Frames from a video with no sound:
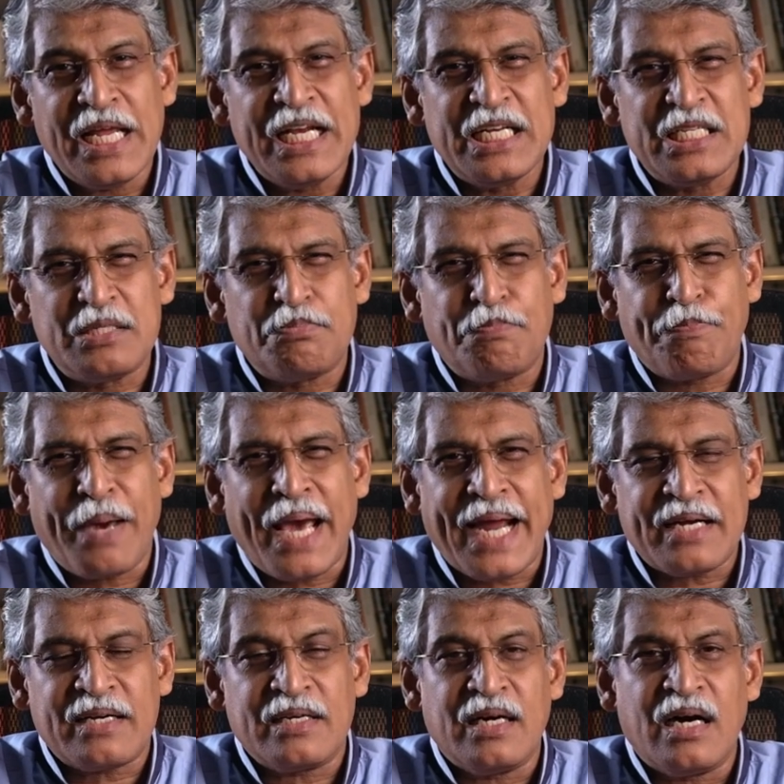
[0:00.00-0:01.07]
It's
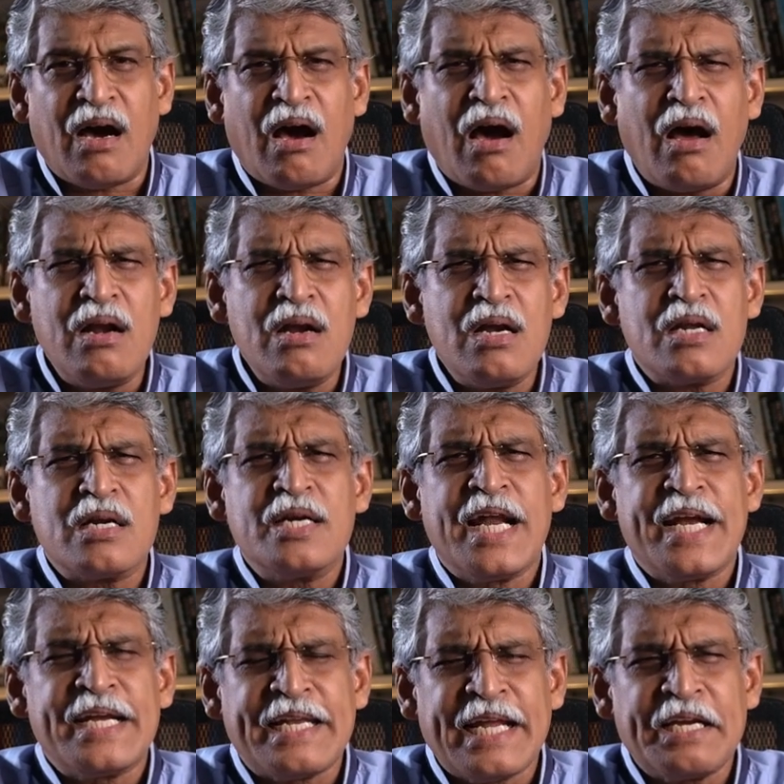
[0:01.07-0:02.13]
packed,
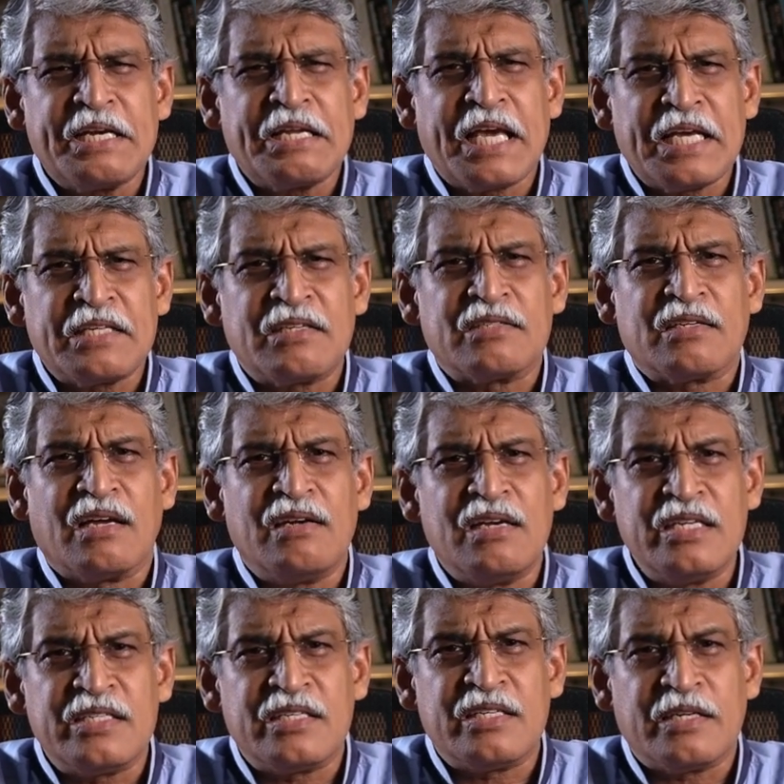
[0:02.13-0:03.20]
110 cases are
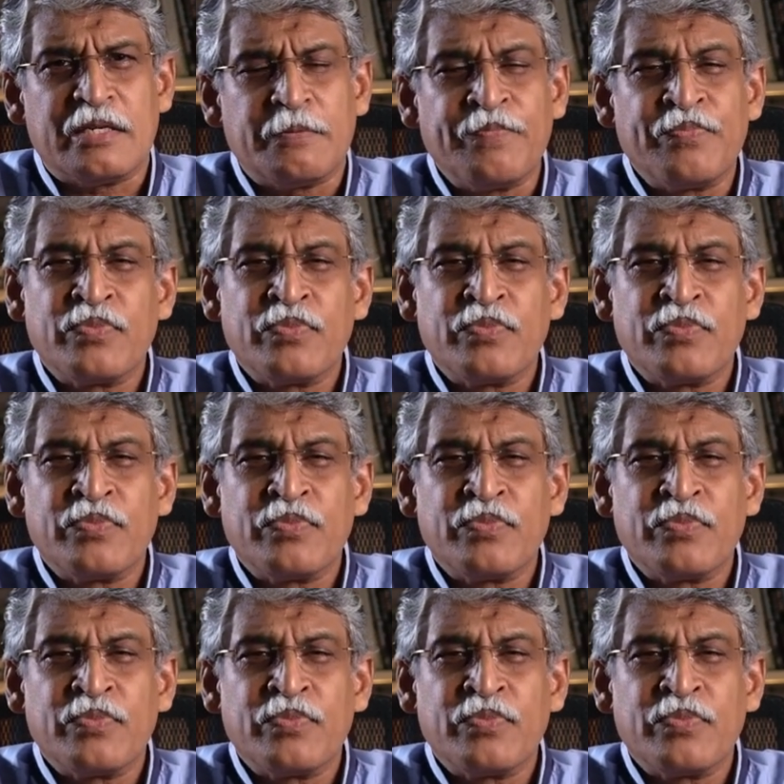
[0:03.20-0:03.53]
listed.